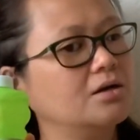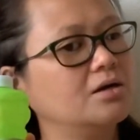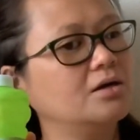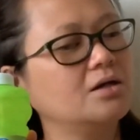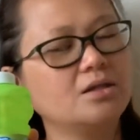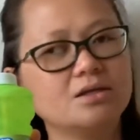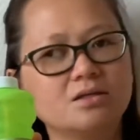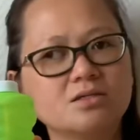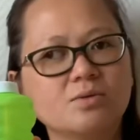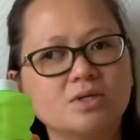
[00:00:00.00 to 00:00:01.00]
I think
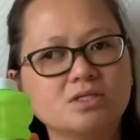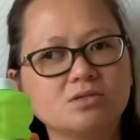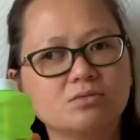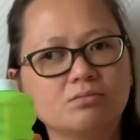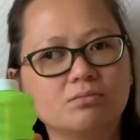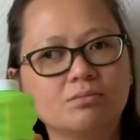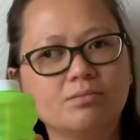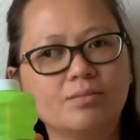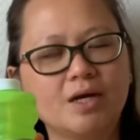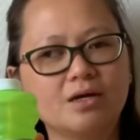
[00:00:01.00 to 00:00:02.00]
this one is yung
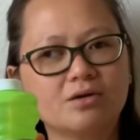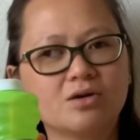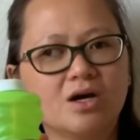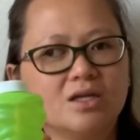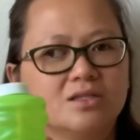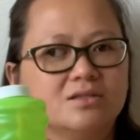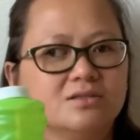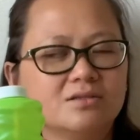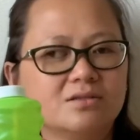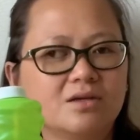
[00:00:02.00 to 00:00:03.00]
parang gun.
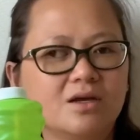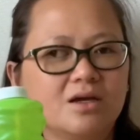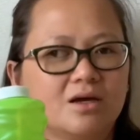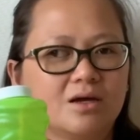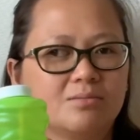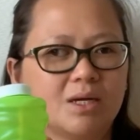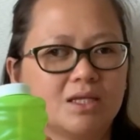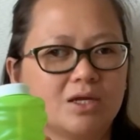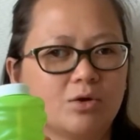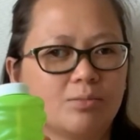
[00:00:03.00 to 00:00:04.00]

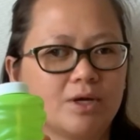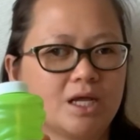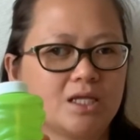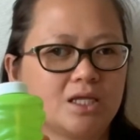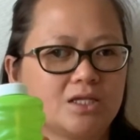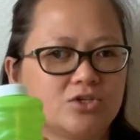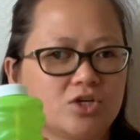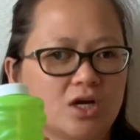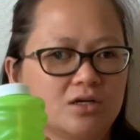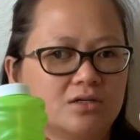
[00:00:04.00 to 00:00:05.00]
Battery operated
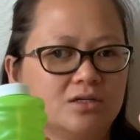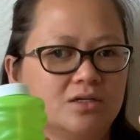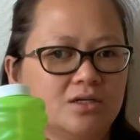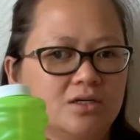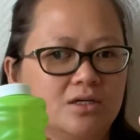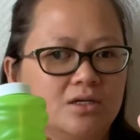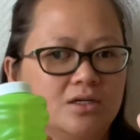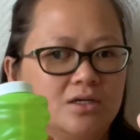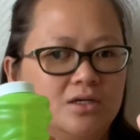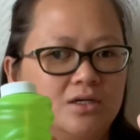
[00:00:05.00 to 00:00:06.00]
siya.
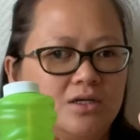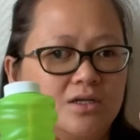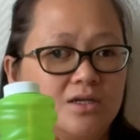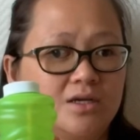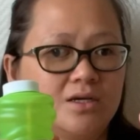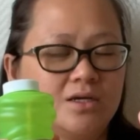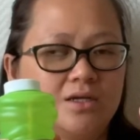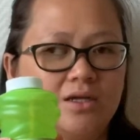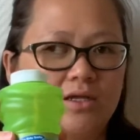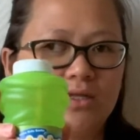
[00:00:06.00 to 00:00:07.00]

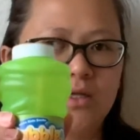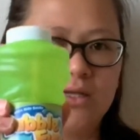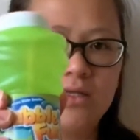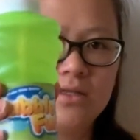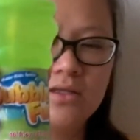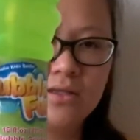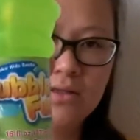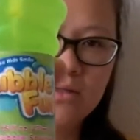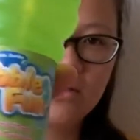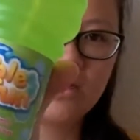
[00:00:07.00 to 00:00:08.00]
Yan. And then,
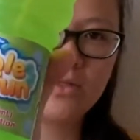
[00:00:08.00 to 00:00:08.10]
ito.